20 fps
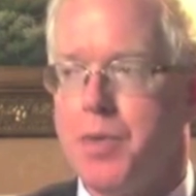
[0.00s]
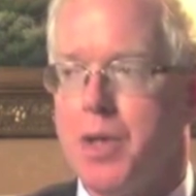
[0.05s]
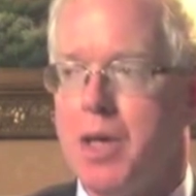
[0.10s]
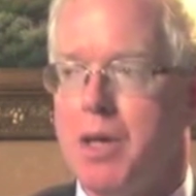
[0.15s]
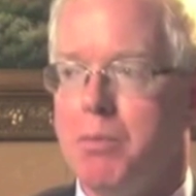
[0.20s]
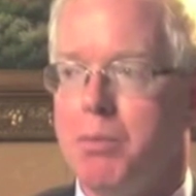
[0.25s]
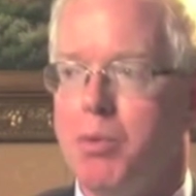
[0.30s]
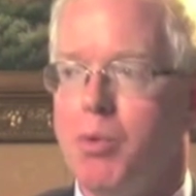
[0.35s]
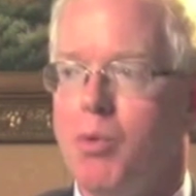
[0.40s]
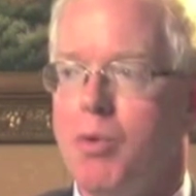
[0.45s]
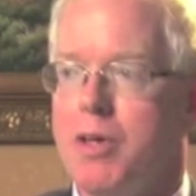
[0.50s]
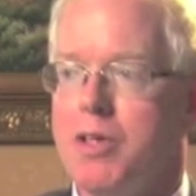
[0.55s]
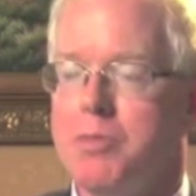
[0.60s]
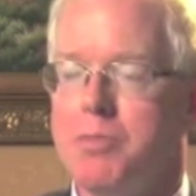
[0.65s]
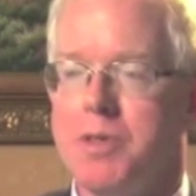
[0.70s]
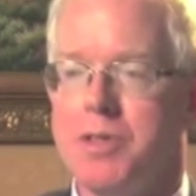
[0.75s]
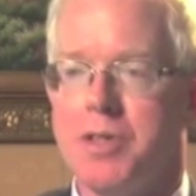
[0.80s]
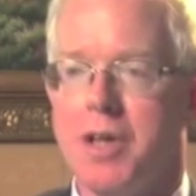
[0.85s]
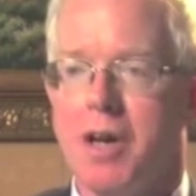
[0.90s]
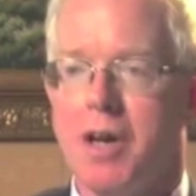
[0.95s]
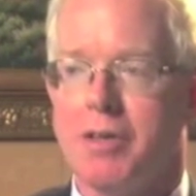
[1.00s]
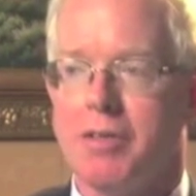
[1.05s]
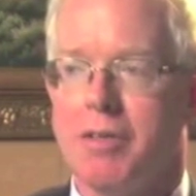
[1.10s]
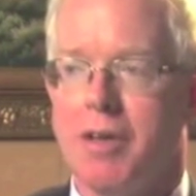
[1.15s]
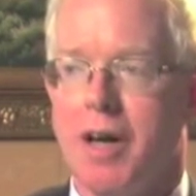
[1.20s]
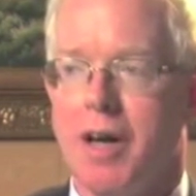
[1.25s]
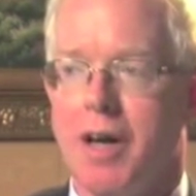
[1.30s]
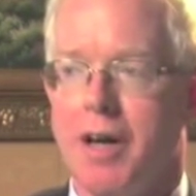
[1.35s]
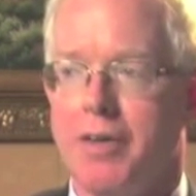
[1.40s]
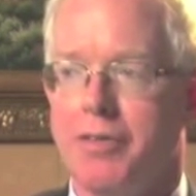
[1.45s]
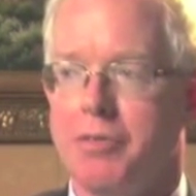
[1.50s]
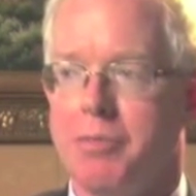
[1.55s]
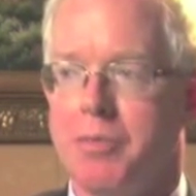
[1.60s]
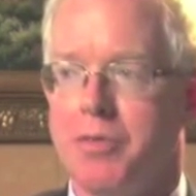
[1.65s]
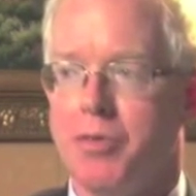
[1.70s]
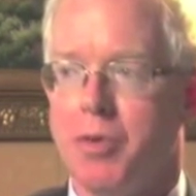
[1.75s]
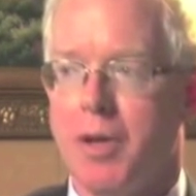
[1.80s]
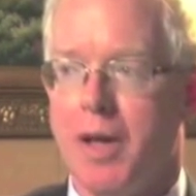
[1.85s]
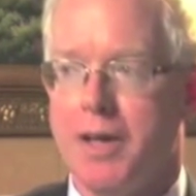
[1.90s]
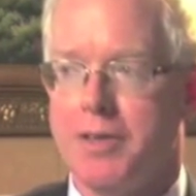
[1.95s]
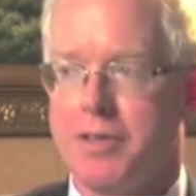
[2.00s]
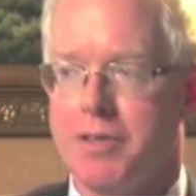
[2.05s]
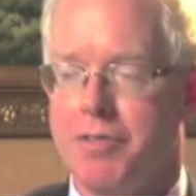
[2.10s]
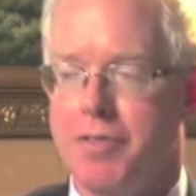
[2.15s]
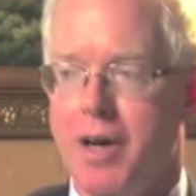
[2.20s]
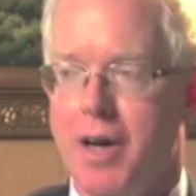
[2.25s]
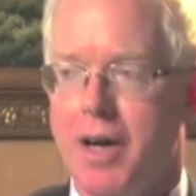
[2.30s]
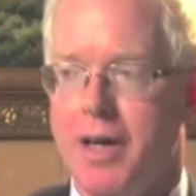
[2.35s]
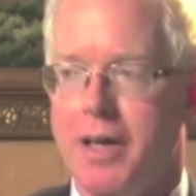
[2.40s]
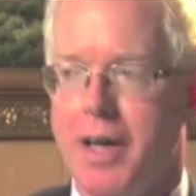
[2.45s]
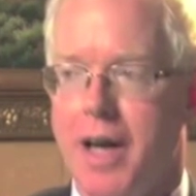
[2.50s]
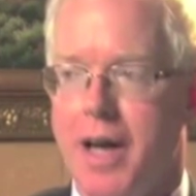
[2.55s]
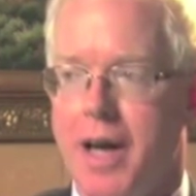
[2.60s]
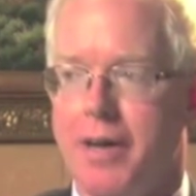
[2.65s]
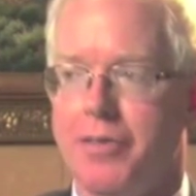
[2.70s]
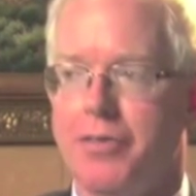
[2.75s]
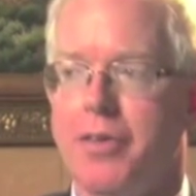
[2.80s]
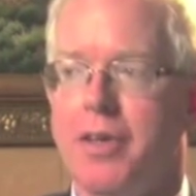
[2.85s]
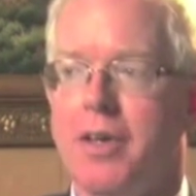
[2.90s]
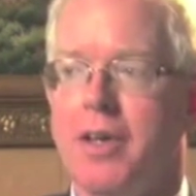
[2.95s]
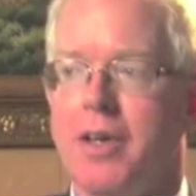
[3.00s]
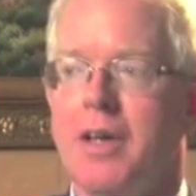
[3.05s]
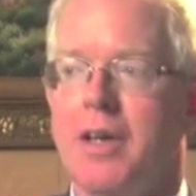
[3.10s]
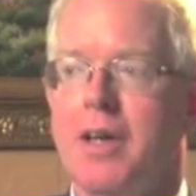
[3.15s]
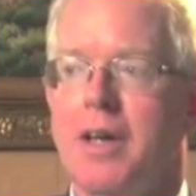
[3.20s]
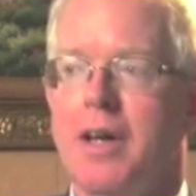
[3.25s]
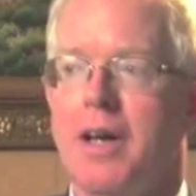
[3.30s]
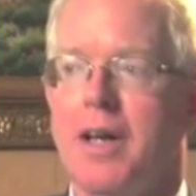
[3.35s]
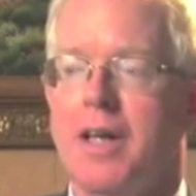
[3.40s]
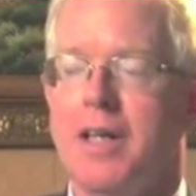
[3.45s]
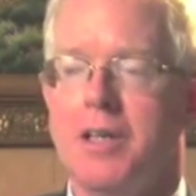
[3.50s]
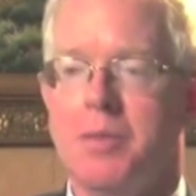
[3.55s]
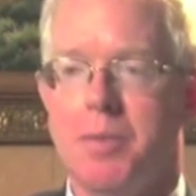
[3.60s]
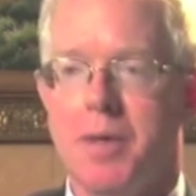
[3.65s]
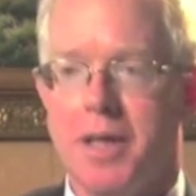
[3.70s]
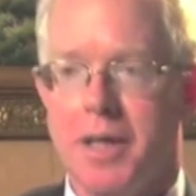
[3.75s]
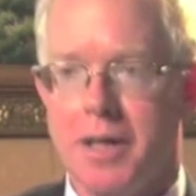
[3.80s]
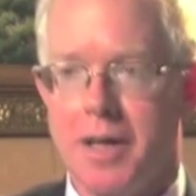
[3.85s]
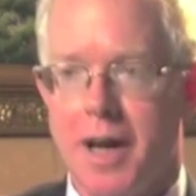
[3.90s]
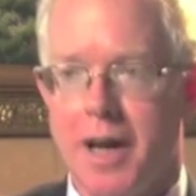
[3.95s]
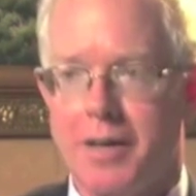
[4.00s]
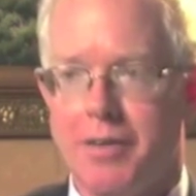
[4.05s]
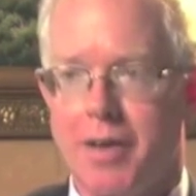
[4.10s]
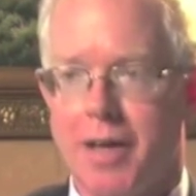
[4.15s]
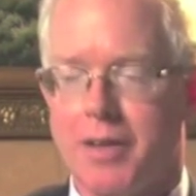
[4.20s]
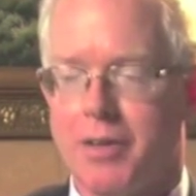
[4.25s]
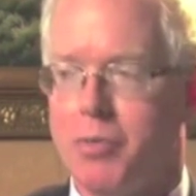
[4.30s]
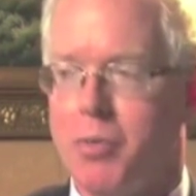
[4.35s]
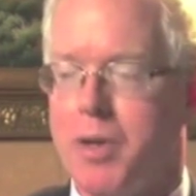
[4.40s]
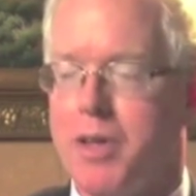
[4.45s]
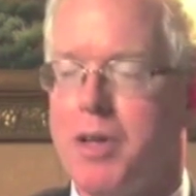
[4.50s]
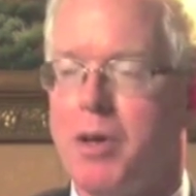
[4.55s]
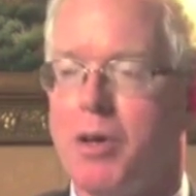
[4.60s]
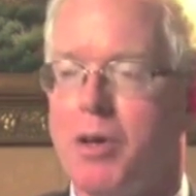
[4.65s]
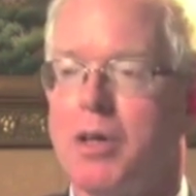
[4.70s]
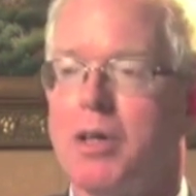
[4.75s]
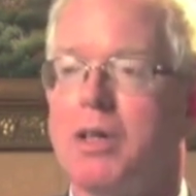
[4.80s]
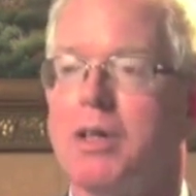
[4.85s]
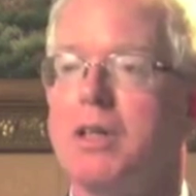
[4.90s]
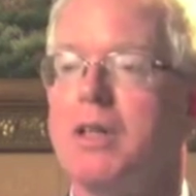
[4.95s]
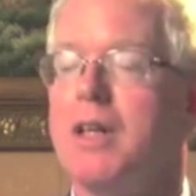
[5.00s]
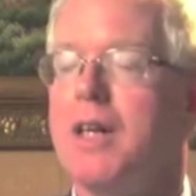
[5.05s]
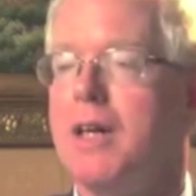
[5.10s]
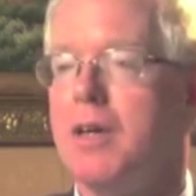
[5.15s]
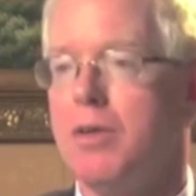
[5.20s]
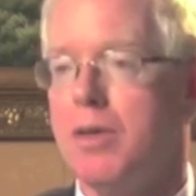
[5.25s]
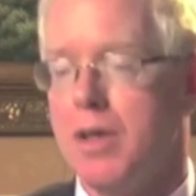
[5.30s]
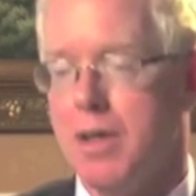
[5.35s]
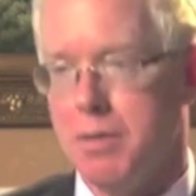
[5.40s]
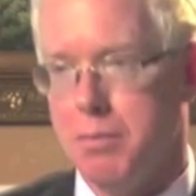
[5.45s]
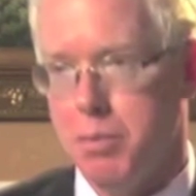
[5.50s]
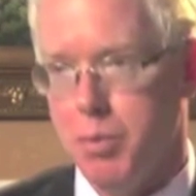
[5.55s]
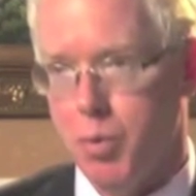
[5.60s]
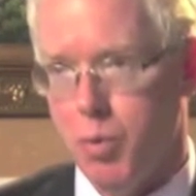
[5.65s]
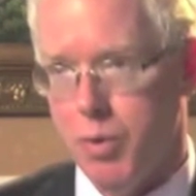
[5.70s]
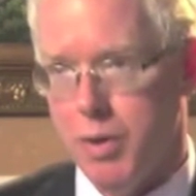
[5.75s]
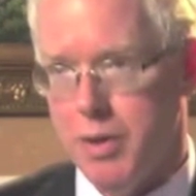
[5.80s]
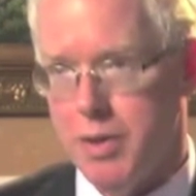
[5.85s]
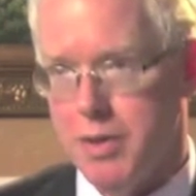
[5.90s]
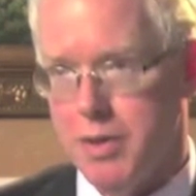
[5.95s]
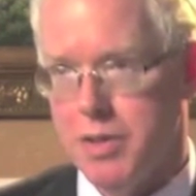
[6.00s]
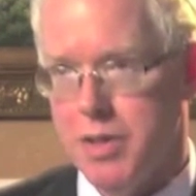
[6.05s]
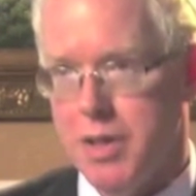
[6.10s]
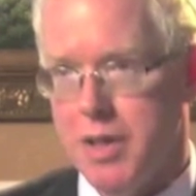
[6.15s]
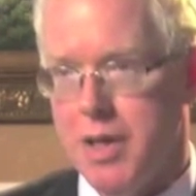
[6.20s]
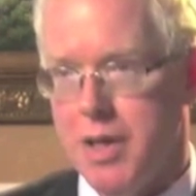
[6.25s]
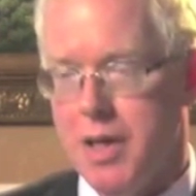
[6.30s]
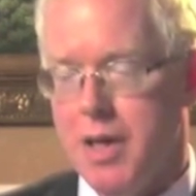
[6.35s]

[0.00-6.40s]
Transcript: Employees mischaracterized, misclassified as independent contractors when they're clearly employees.